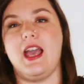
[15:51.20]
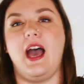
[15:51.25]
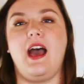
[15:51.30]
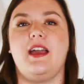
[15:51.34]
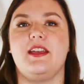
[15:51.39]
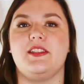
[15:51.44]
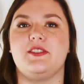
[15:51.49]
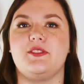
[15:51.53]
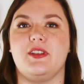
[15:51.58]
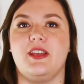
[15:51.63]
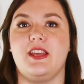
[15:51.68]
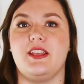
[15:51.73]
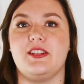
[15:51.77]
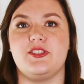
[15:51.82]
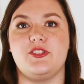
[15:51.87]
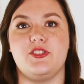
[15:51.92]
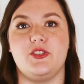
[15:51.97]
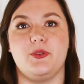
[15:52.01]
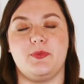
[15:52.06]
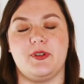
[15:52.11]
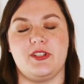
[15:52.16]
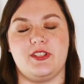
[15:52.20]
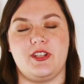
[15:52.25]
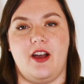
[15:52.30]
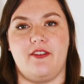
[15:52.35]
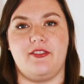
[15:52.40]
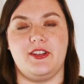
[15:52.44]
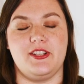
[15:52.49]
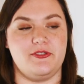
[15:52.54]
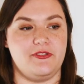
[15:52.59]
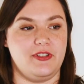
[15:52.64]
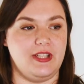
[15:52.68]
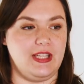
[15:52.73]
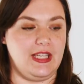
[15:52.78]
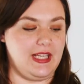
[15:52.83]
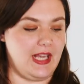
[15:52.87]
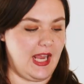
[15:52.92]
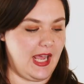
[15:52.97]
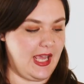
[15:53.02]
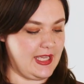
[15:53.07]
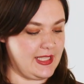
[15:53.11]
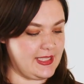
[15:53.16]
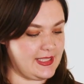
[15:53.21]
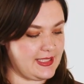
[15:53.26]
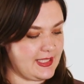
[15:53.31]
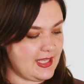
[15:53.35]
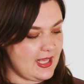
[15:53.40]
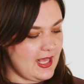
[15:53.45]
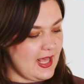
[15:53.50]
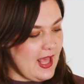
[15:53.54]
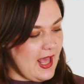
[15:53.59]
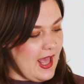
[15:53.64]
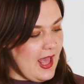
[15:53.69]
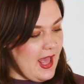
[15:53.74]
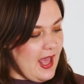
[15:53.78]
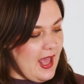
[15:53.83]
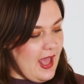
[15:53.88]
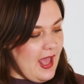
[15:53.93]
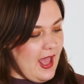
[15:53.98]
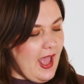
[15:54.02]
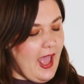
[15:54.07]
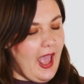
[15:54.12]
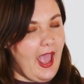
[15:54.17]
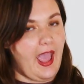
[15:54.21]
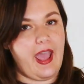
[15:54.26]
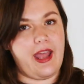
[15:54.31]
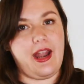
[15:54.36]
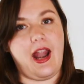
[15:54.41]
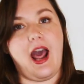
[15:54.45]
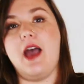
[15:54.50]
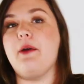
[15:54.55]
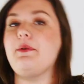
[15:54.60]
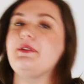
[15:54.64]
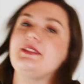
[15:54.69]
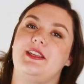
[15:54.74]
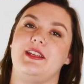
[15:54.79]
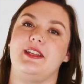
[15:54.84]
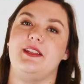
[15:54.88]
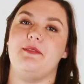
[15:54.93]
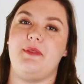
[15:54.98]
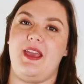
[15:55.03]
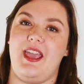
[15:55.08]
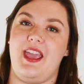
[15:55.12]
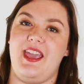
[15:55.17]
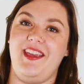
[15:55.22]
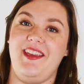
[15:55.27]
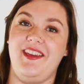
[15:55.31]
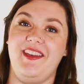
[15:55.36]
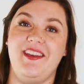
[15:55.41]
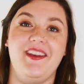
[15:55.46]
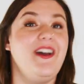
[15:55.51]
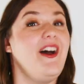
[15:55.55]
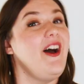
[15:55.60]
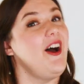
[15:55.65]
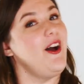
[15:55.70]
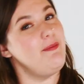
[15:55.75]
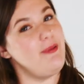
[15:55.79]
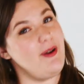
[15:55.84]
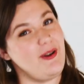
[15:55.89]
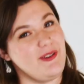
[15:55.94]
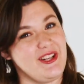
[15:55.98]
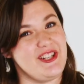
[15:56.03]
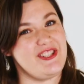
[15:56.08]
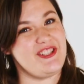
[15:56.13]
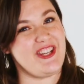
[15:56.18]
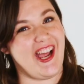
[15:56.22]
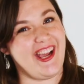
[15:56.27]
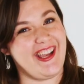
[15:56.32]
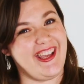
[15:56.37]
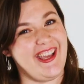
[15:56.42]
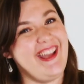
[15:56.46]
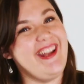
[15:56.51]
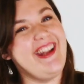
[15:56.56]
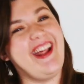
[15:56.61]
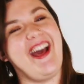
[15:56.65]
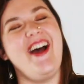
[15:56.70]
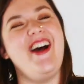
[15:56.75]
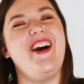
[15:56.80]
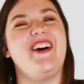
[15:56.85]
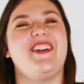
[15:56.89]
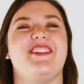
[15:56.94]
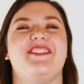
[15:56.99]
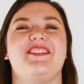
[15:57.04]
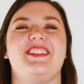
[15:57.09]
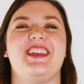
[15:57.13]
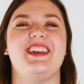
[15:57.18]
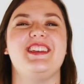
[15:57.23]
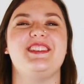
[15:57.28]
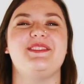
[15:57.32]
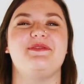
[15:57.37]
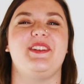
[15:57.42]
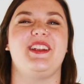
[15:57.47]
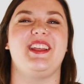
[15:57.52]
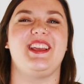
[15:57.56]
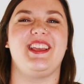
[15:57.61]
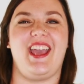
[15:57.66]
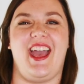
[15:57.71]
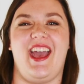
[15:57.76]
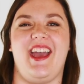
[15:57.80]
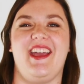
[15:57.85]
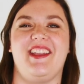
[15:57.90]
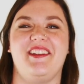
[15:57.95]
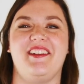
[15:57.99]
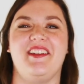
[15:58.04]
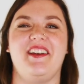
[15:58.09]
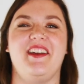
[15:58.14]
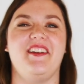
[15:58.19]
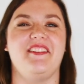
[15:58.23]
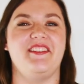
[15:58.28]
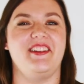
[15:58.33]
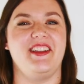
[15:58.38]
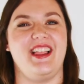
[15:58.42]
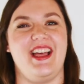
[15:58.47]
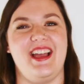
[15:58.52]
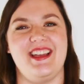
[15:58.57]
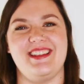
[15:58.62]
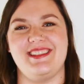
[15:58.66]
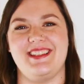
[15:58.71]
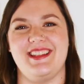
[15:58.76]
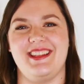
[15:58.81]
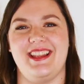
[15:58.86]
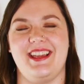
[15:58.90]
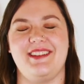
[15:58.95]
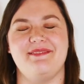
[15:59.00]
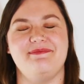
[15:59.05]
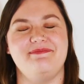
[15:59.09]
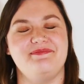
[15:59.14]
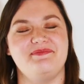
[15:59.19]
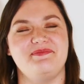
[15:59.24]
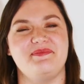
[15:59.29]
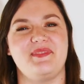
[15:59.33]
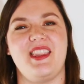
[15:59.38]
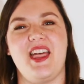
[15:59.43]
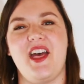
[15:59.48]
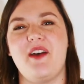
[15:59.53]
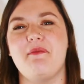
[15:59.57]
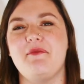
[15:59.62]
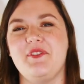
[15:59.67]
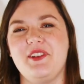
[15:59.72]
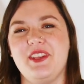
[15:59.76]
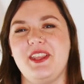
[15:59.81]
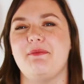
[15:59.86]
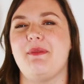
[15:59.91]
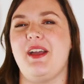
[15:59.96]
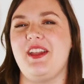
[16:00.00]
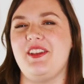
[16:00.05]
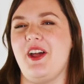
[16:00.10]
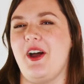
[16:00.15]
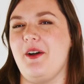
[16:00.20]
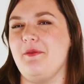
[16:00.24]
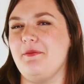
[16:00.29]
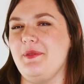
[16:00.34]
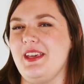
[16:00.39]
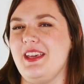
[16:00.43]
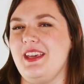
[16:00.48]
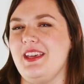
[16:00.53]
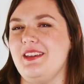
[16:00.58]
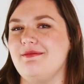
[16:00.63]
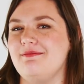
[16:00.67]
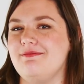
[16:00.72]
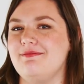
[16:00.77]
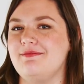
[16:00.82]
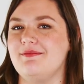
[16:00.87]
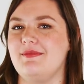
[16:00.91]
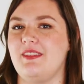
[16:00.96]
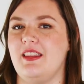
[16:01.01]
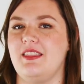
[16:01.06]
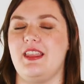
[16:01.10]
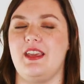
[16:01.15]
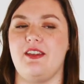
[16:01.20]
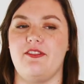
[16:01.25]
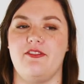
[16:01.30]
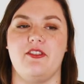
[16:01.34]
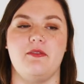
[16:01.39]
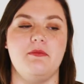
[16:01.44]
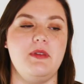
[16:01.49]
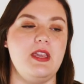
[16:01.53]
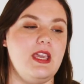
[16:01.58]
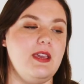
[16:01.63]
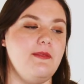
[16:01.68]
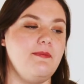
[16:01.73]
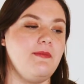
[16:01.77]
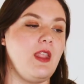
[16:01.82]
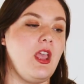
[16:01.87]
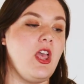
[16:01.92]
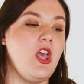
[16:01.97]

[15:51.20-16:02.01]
it's super soft. It's really nice. And I was gonna make a Pona jacket out of this, but again, realized that like, that really might not be the thing for me.